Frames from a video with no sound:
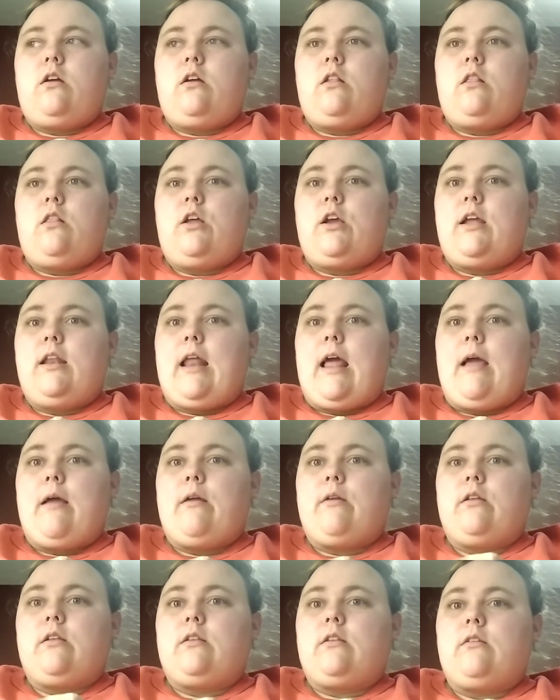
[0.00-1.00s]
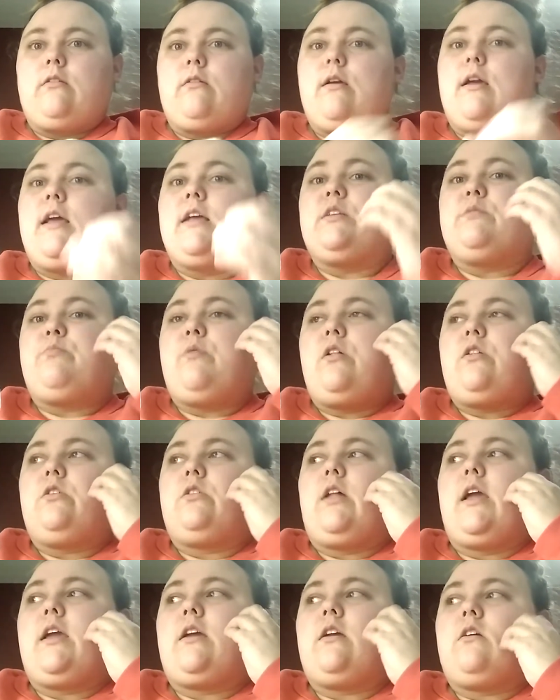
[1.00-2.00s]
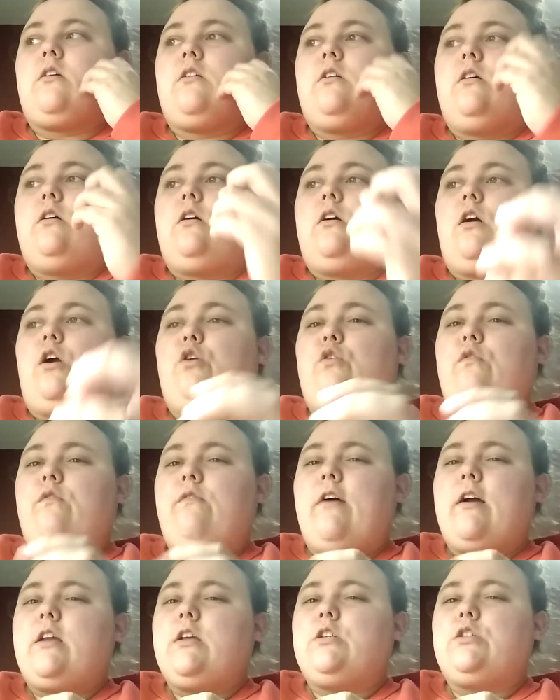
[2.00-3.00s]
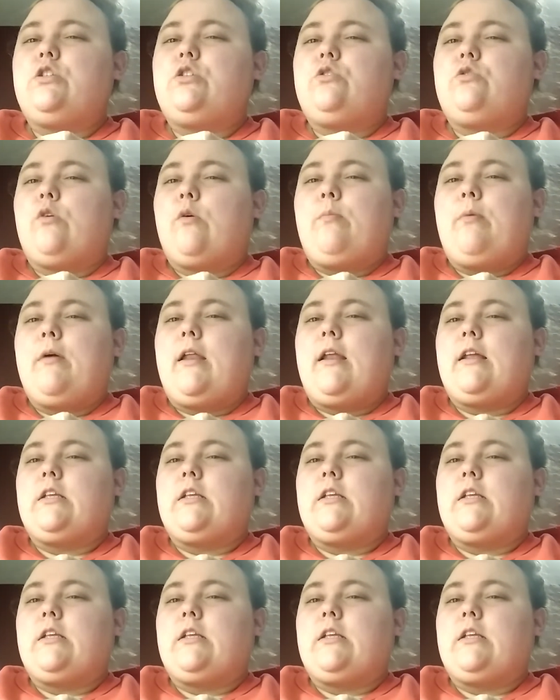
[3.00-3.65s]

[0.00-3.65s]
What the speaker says: looking at his brother like, are you fucking stupid?